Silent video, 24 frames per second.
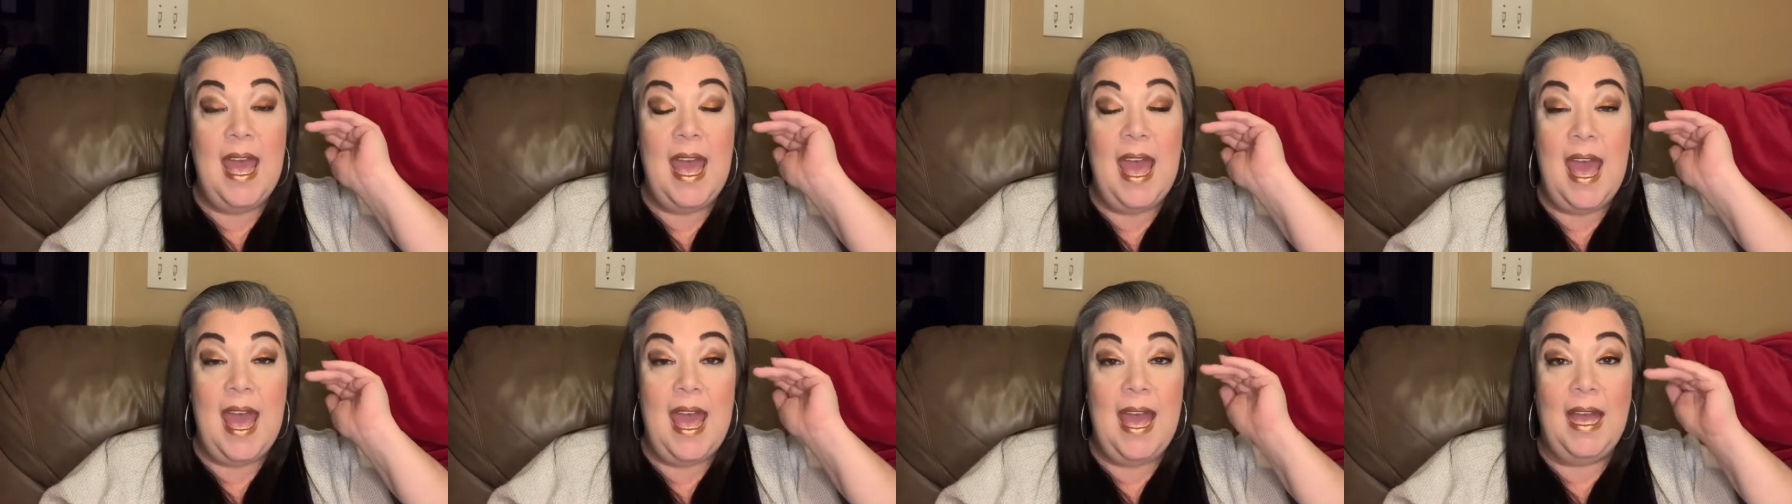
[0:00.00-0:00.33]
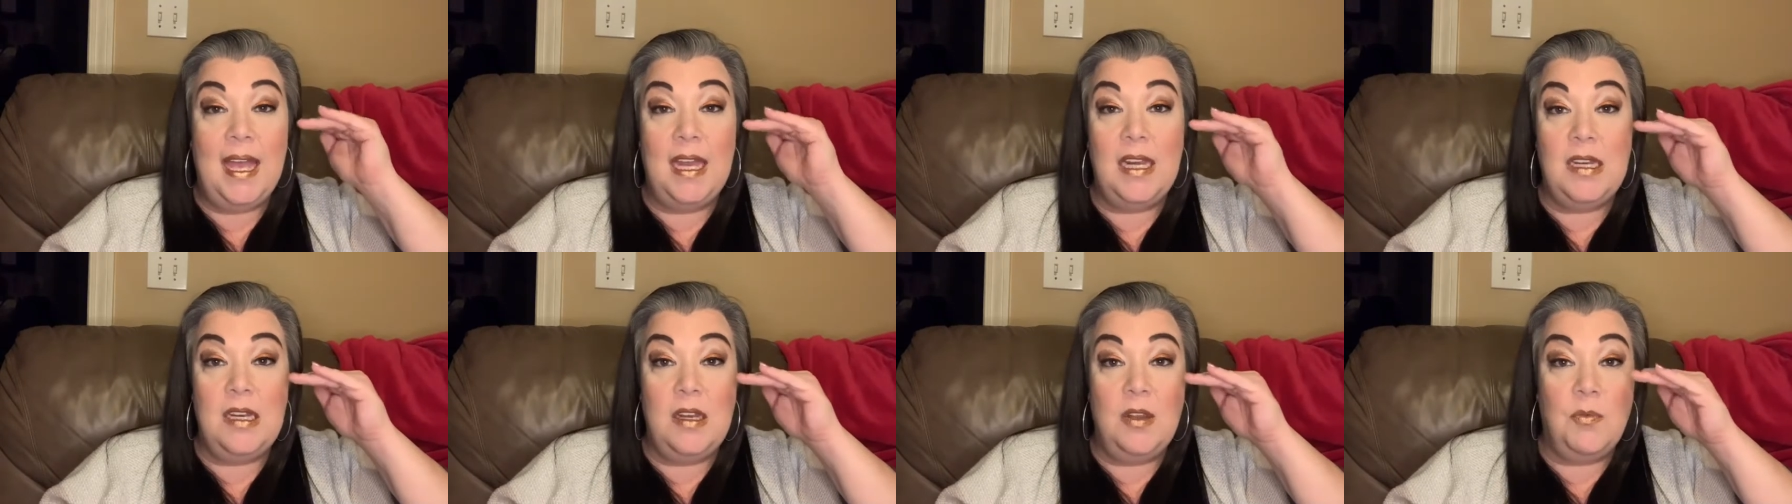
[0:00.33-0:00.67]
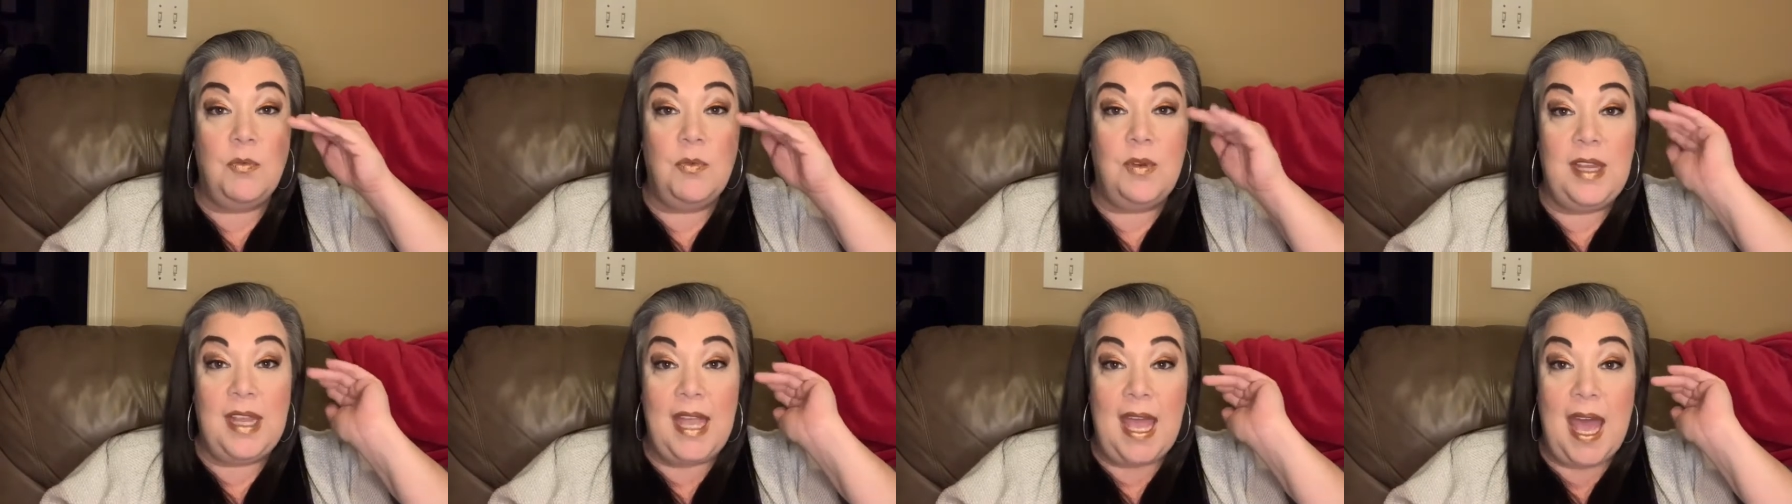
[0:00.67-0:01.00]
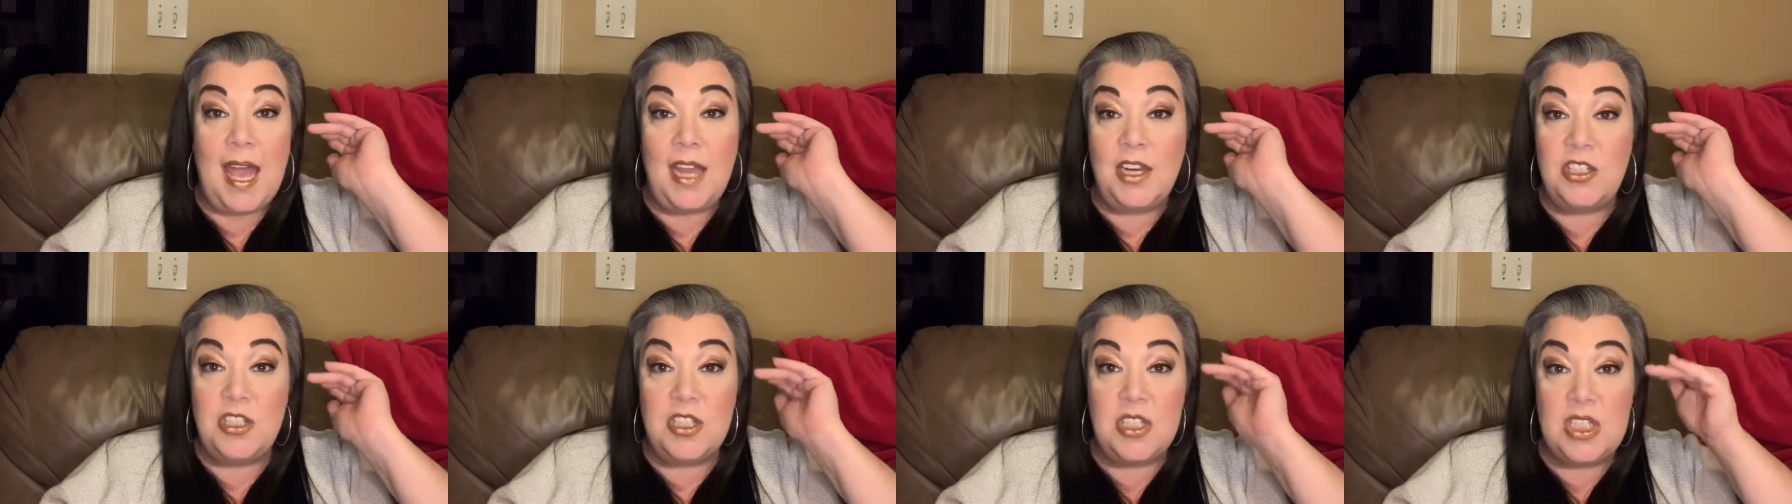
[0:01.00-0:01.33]
had
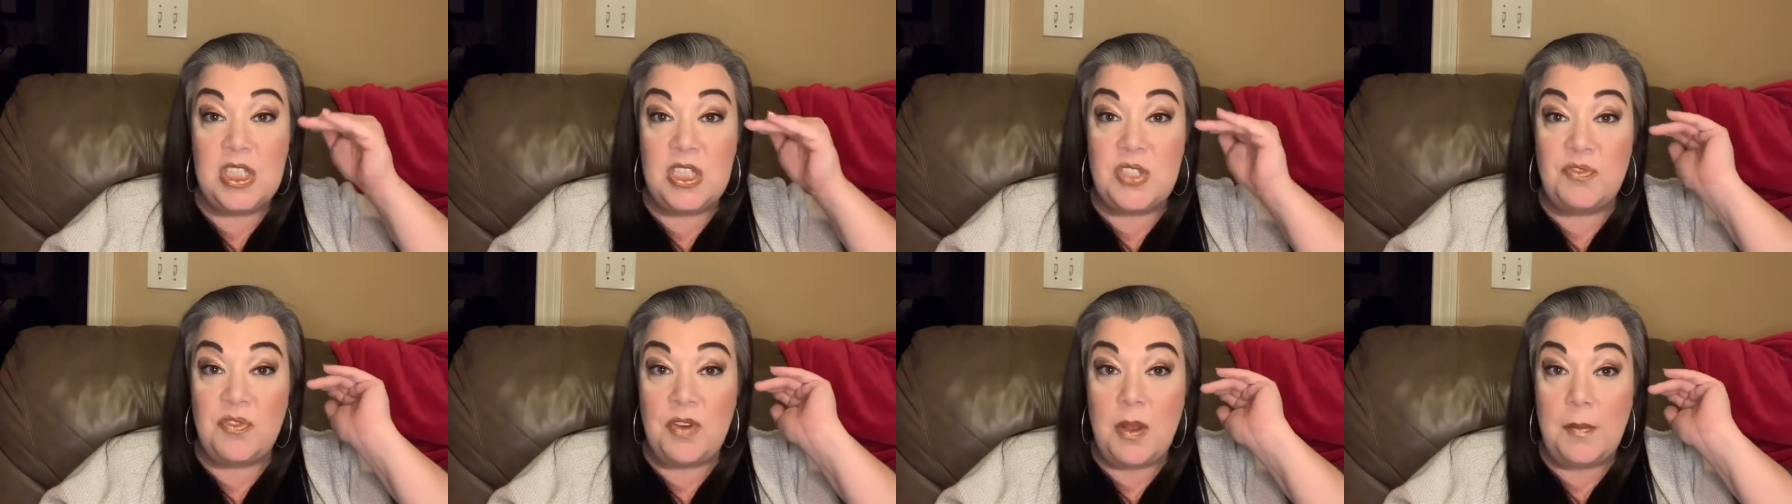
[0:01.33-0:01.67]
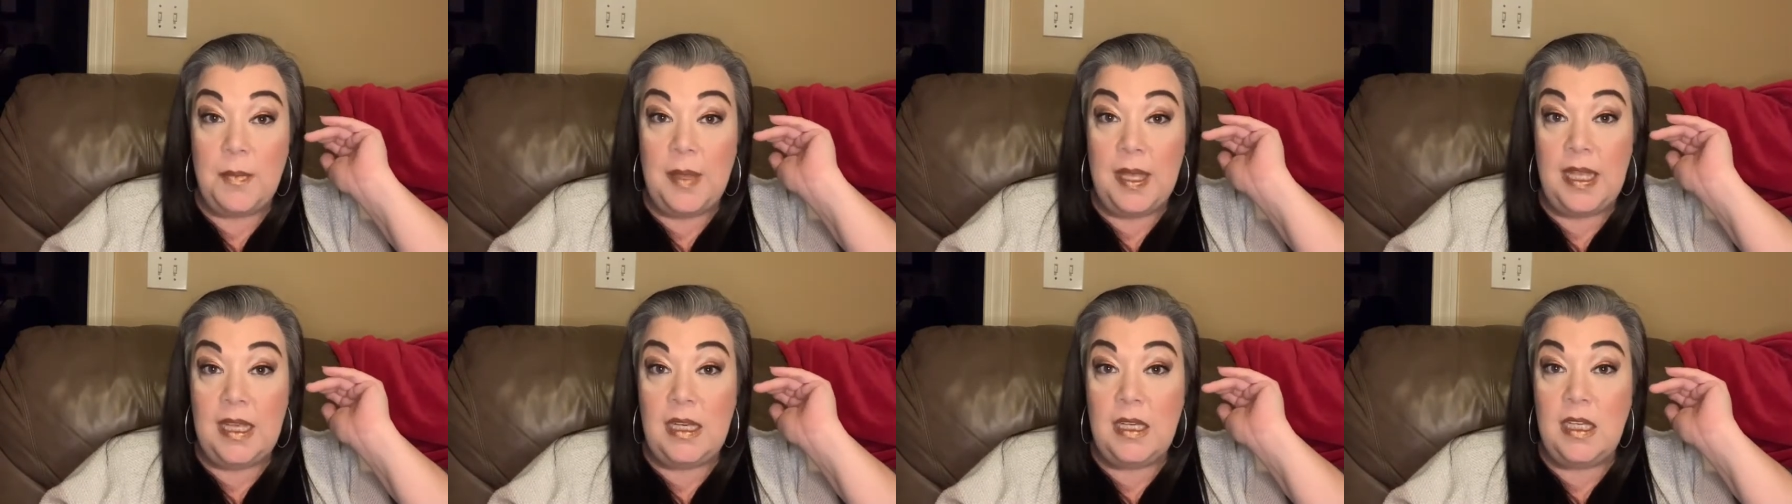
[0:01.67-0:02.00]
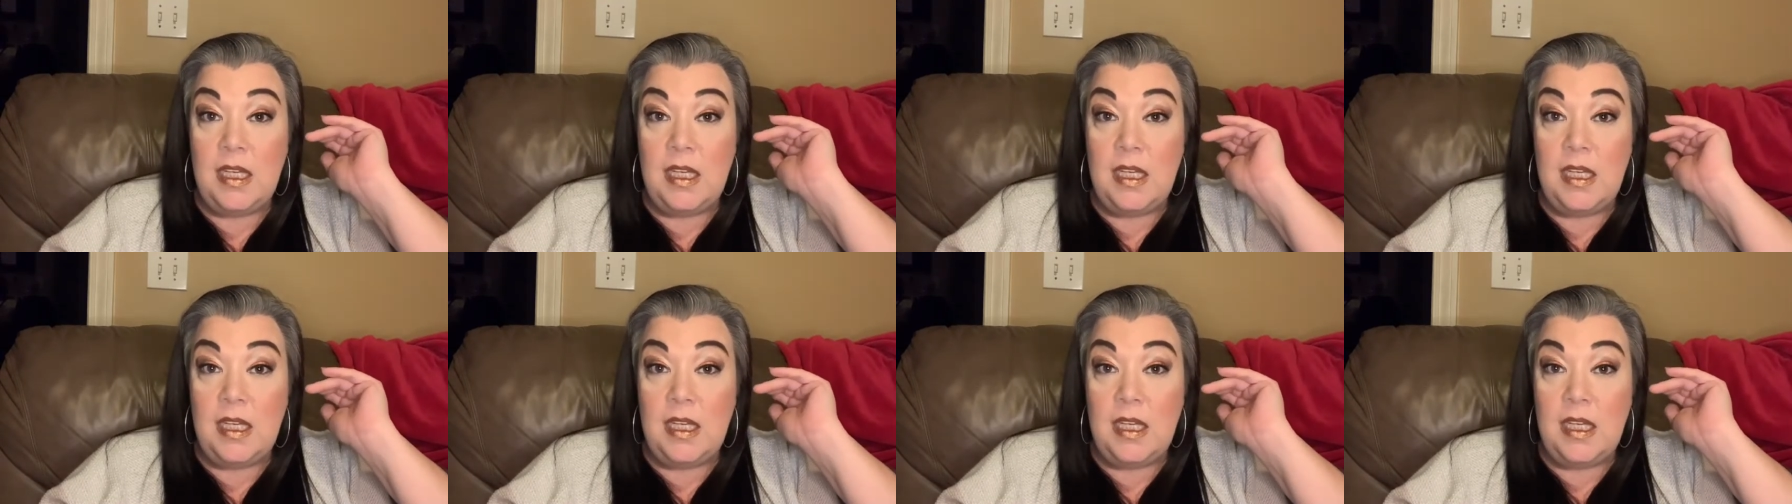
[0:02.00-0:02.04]
reactions from it,